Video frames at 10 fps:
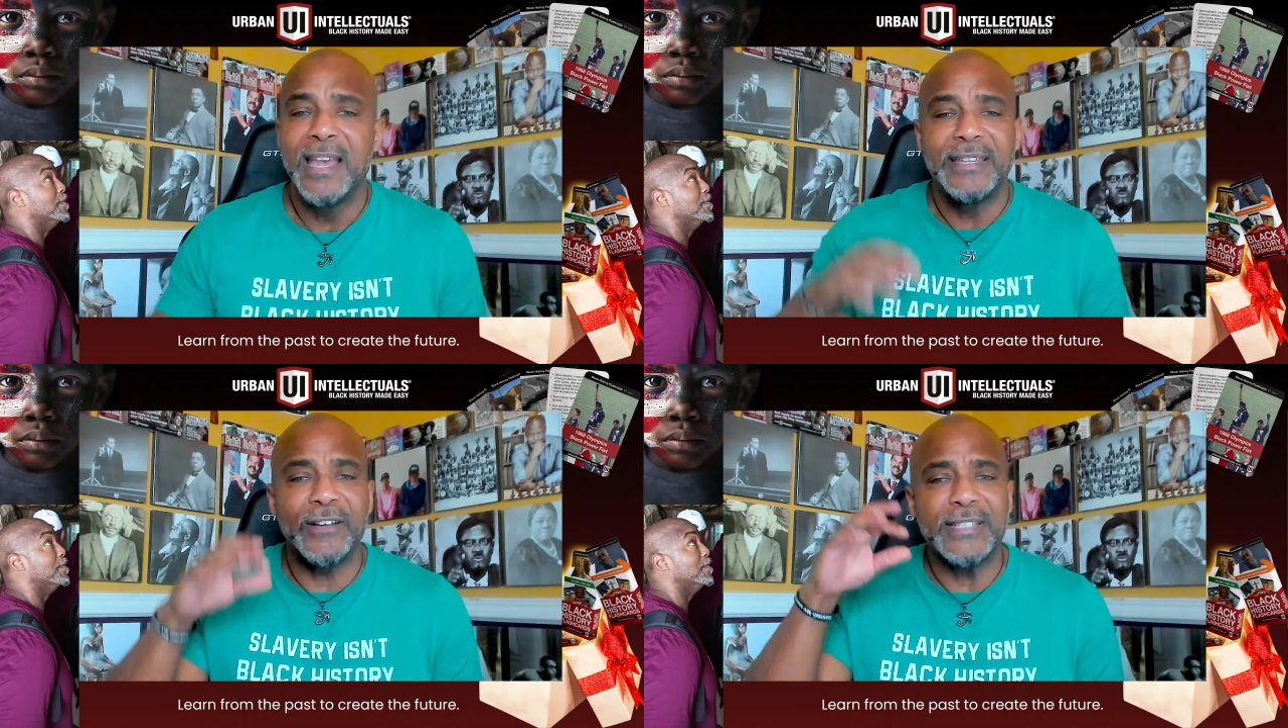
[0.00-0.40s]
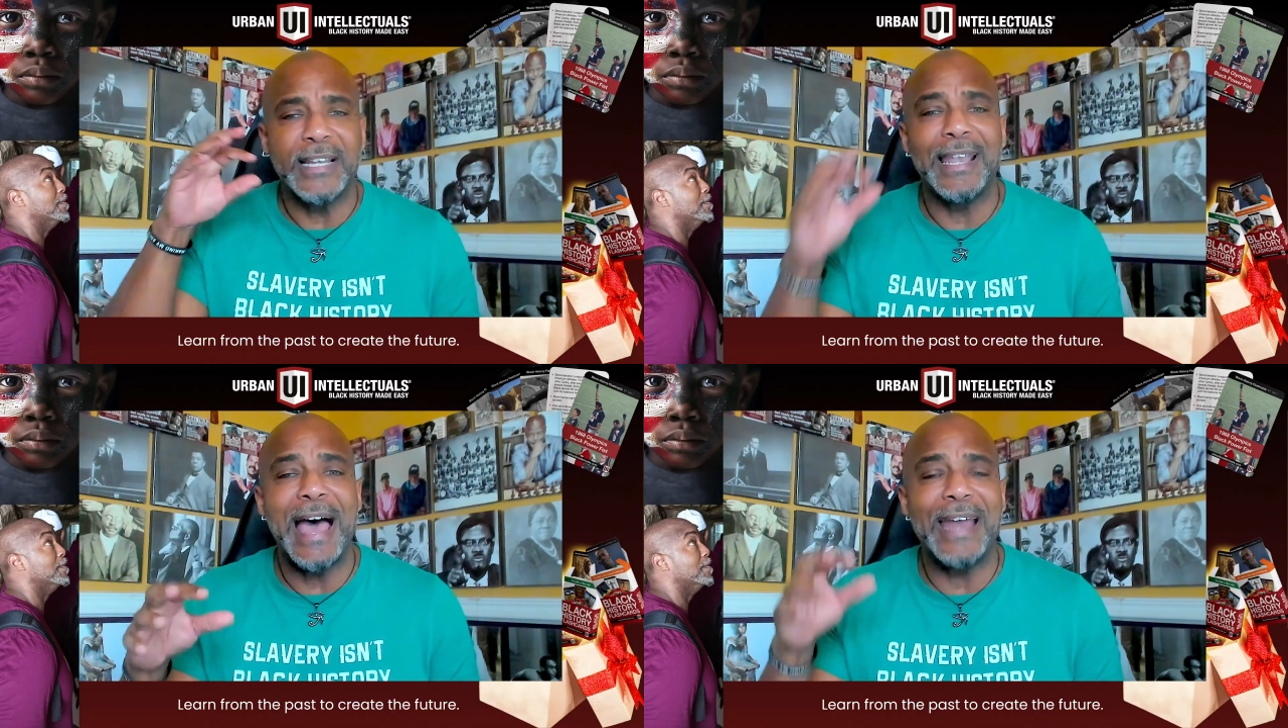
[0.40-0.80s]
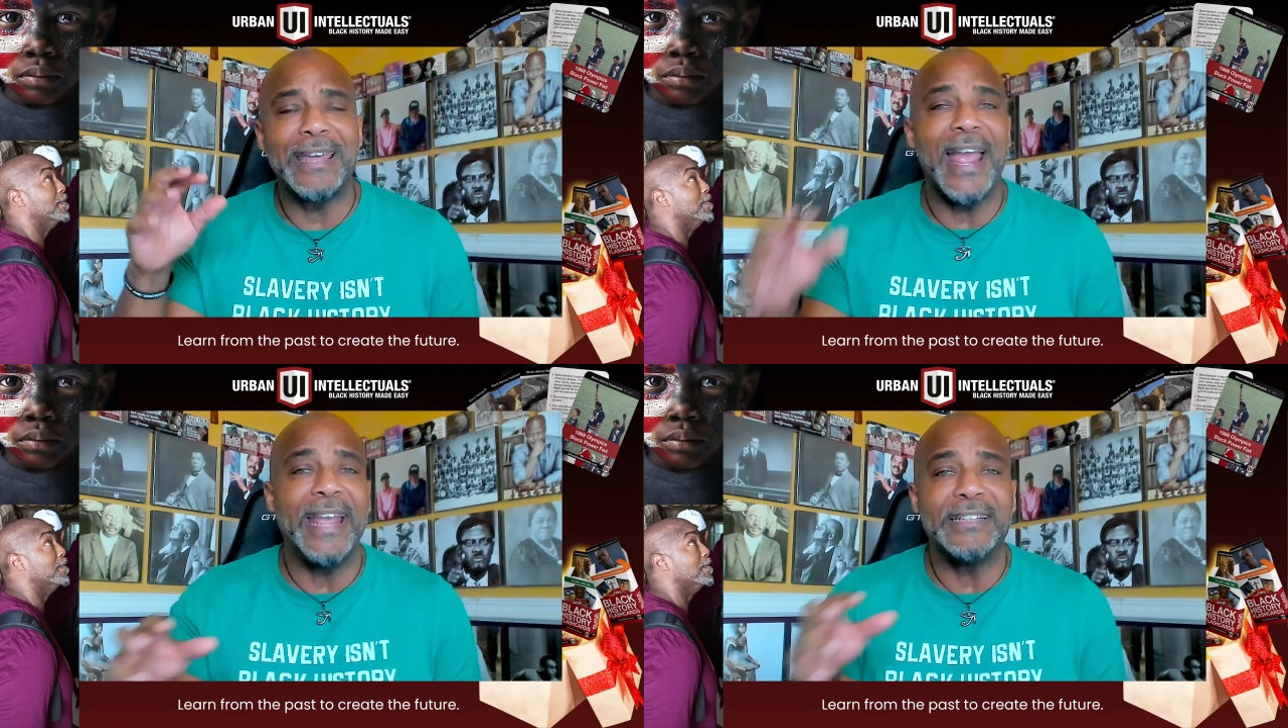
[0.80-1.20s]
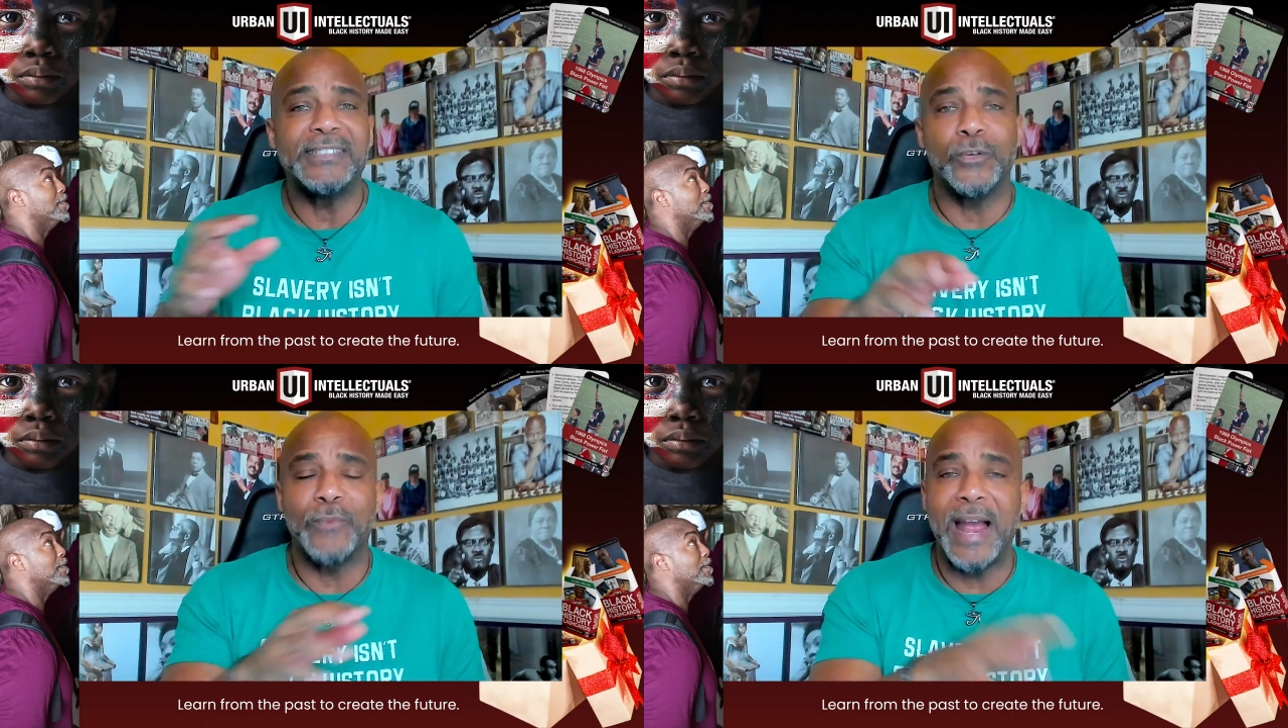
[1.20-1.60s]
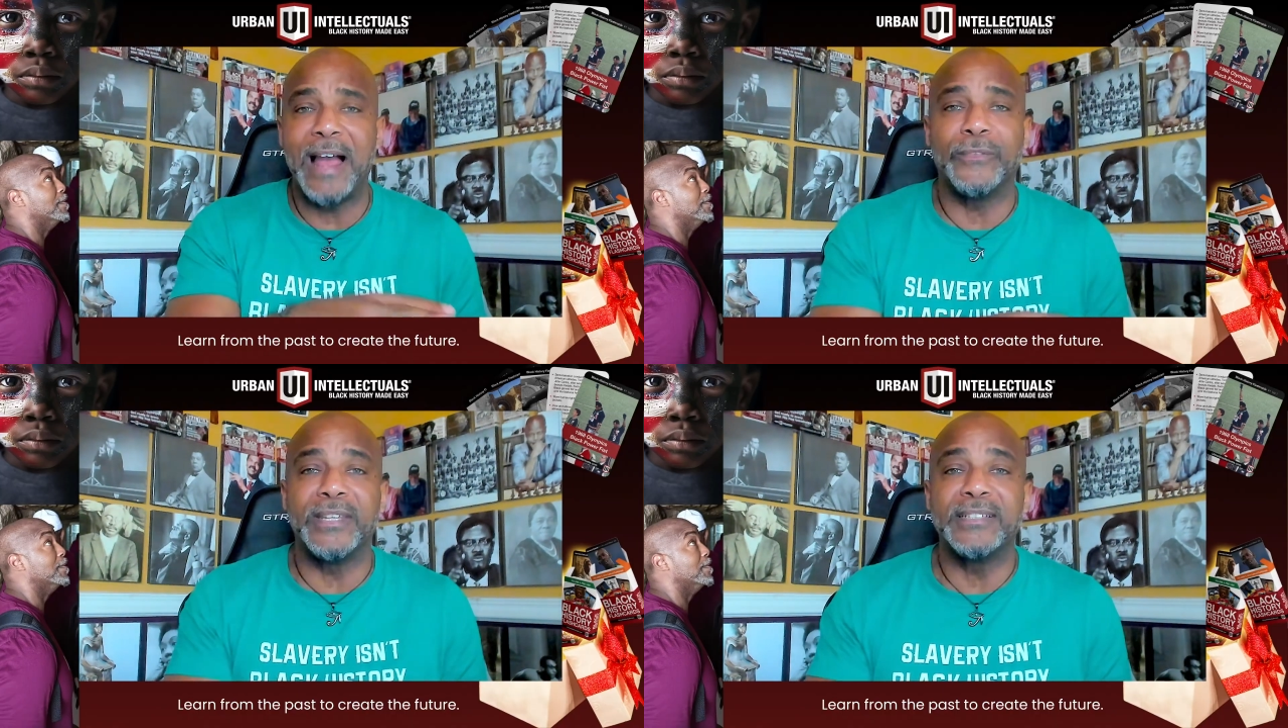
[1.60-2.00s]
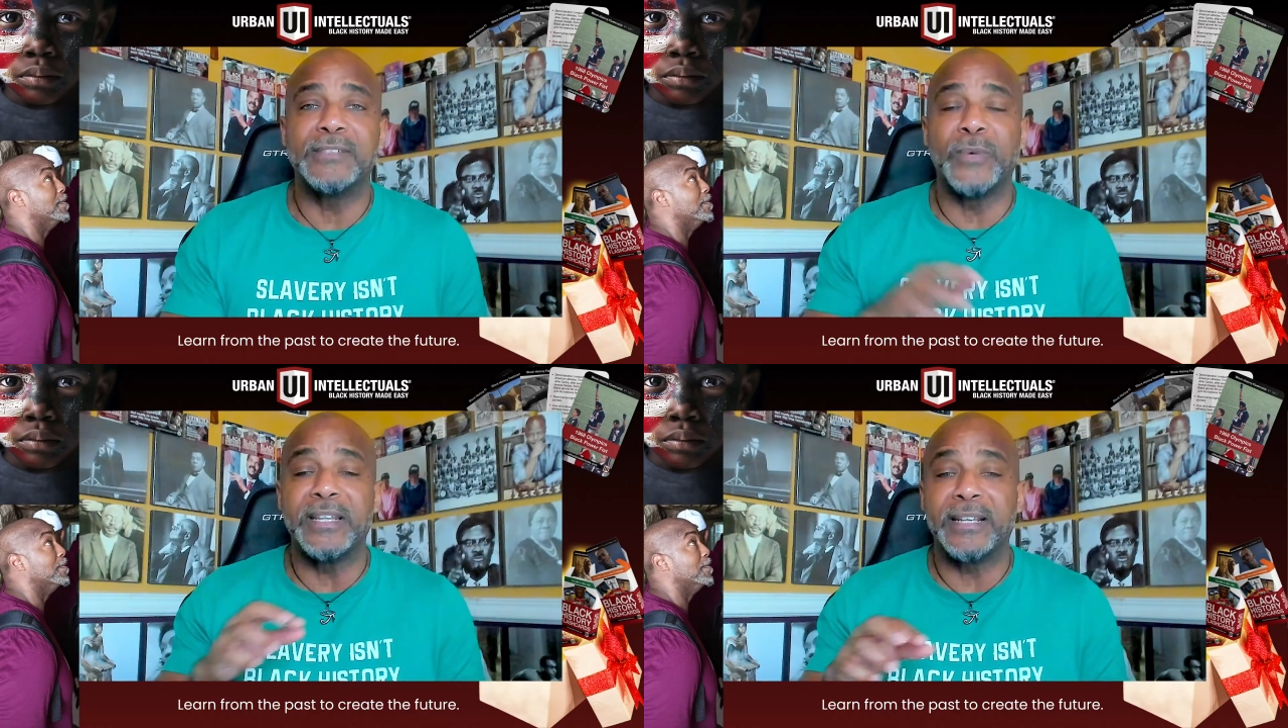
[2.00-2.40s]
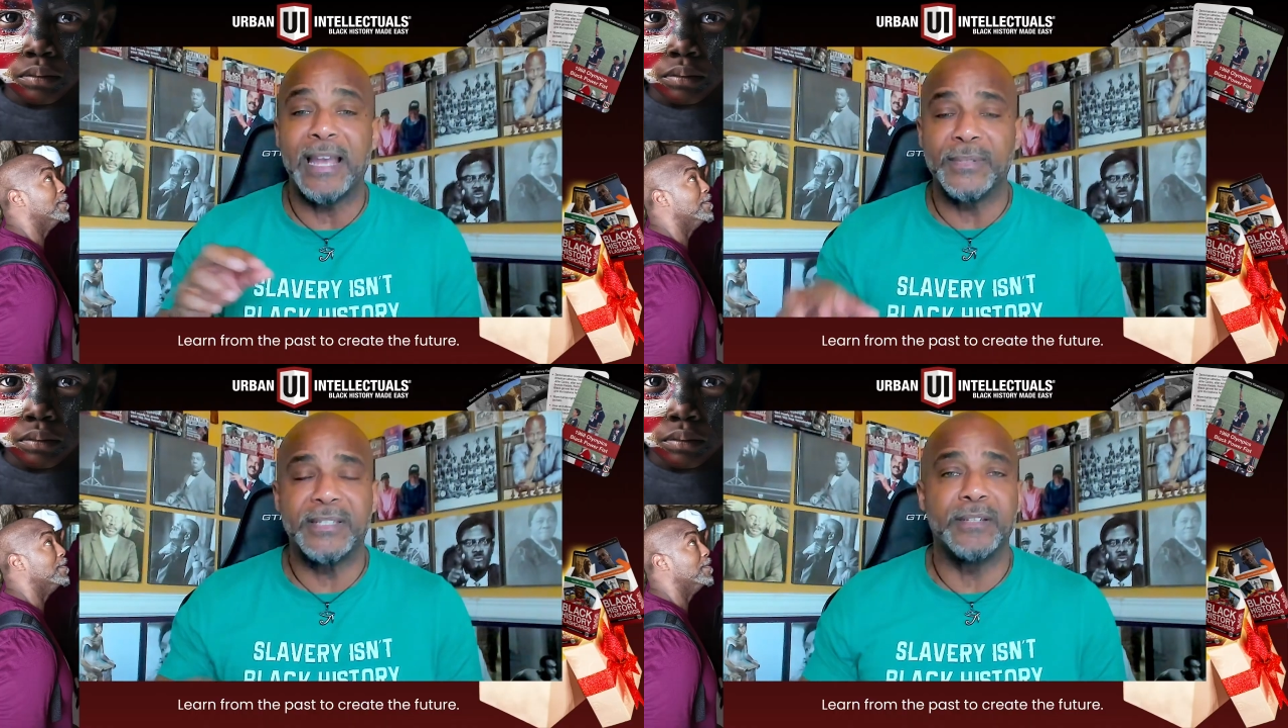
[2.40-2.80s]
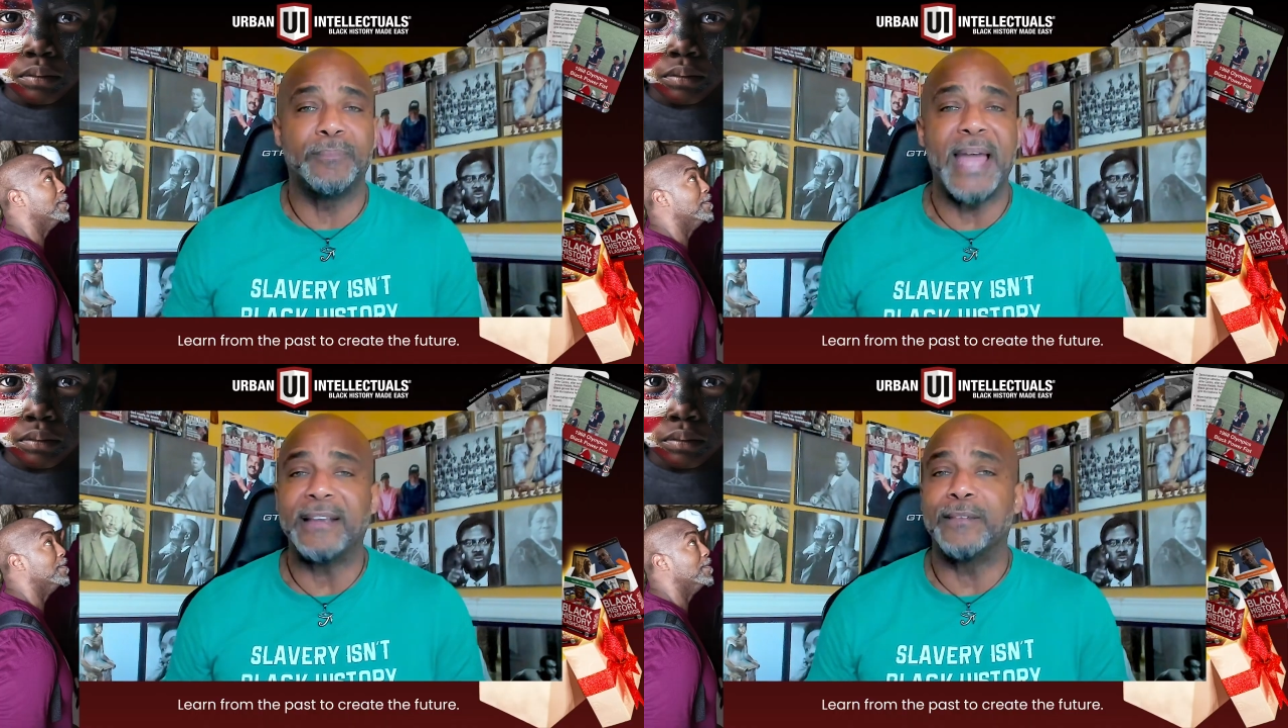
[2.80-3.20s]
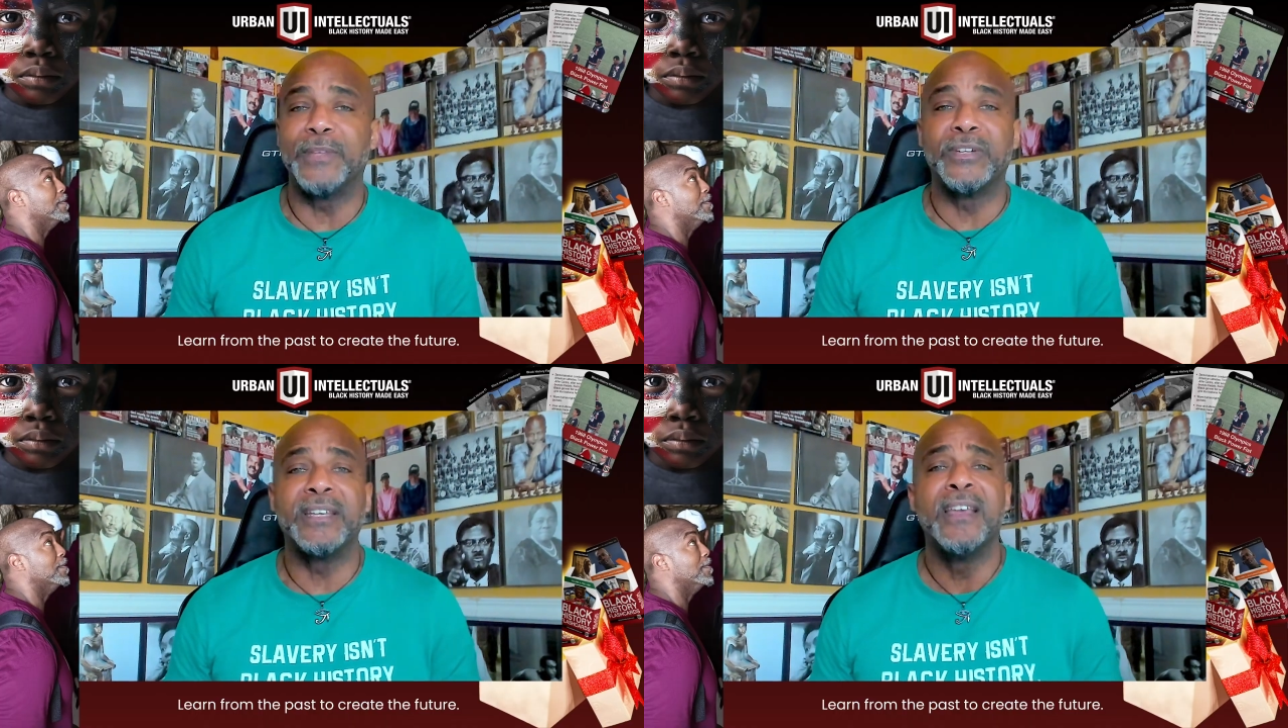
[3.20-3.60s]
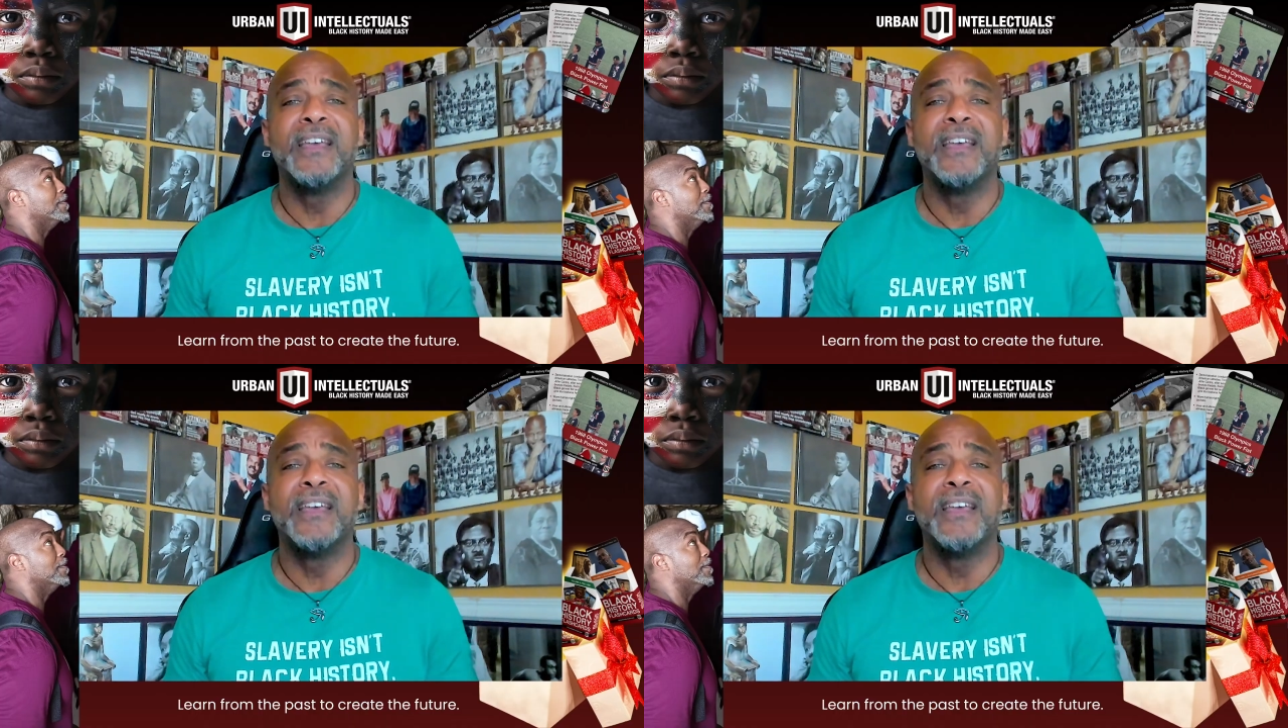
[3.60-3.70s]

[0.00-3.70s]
There's a lot of angst around this when it comes to the Black community.